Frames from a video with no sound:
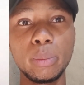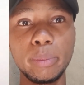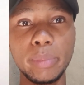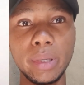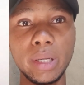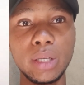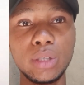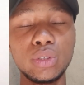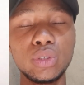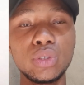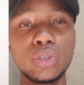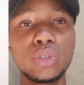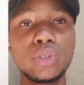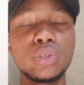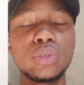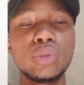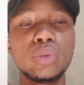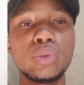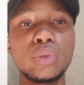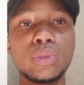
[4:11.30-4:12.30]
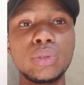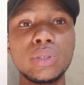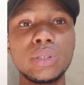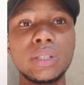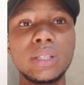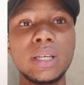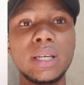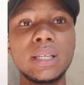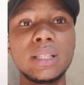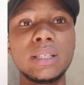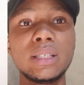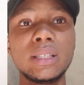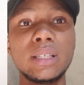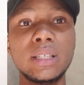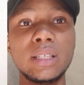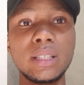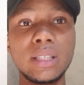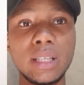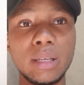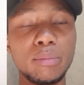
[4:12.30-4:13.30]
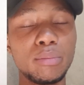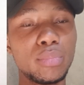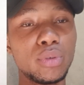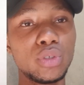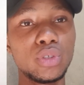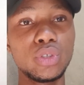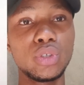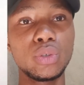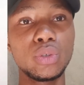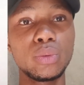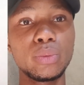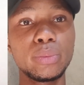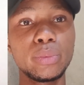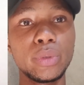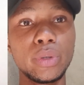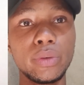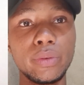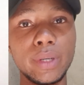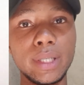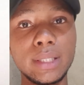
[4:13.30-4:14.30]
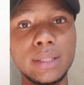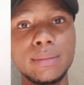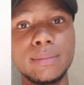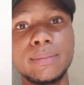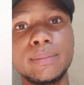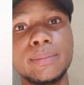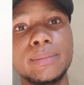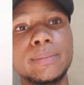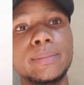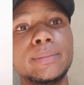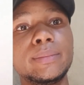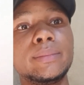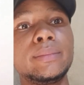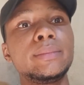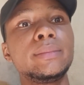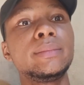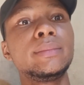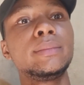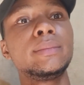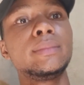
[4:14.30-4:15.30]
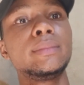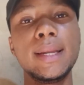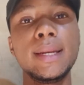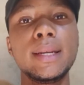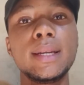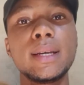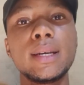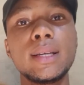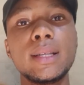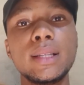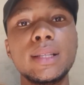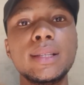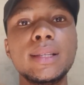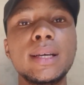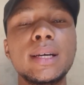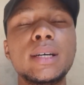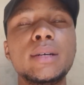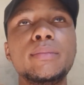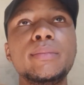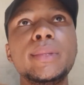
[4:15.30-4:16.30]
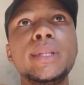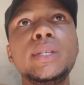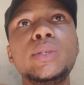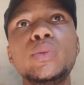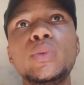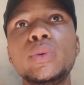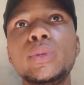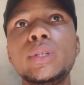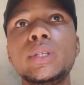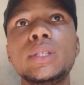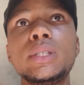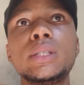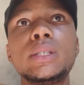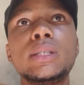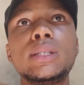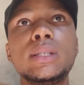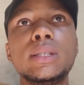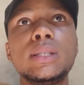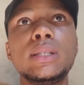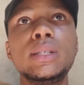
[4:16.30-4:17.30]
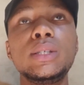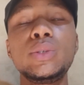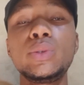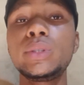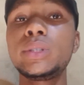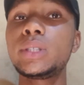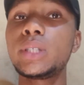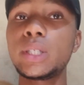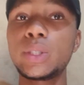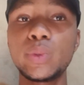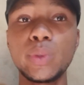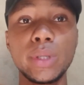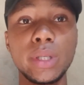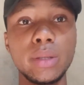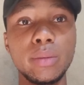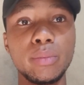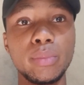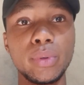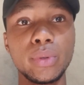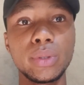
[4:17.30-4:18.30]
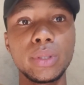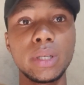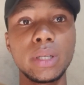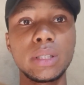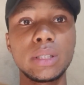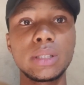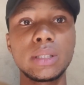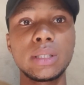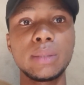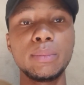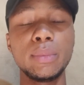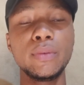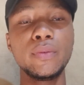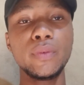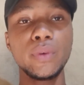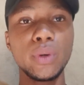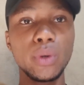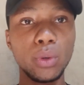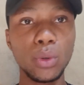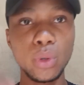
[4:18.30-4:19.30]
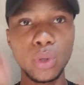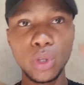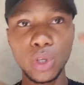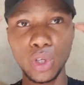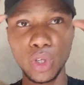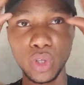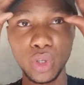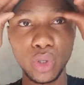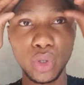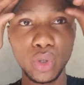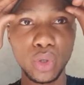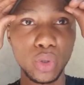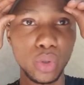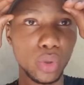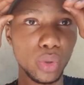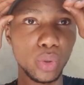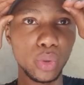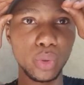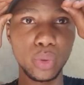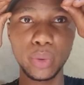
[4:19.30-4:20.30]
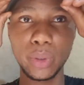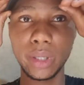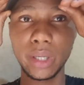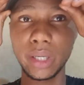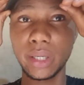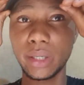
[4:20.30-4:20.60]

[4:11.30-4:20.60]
pen, just to understand the temperature. All right. And this one is actually important. Before your